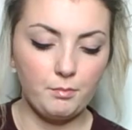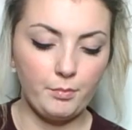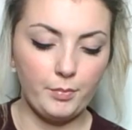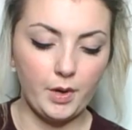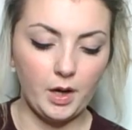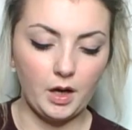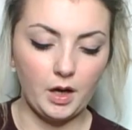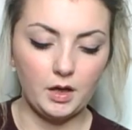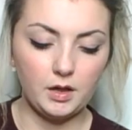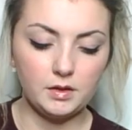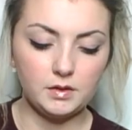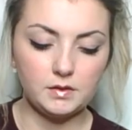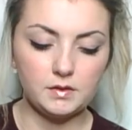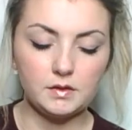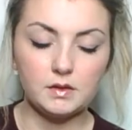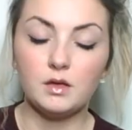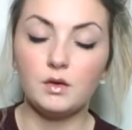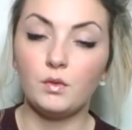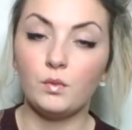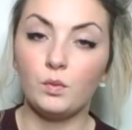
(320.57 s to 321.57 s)
But
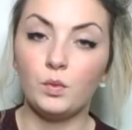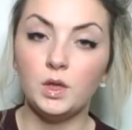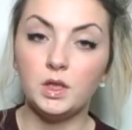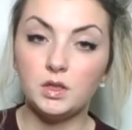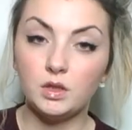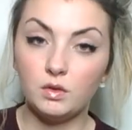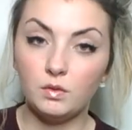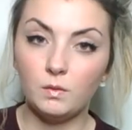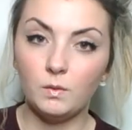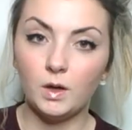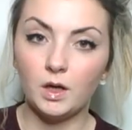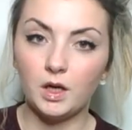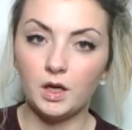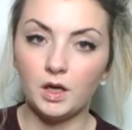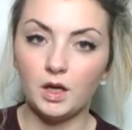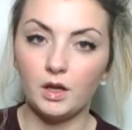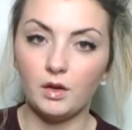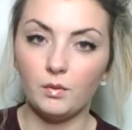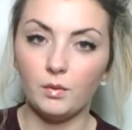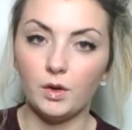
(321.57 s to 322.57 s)
we do want
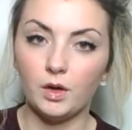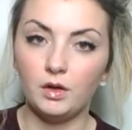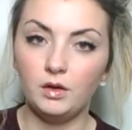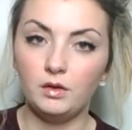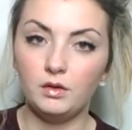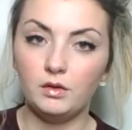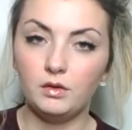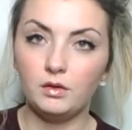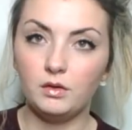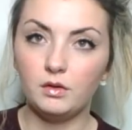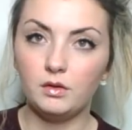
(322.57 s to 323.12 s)
another one.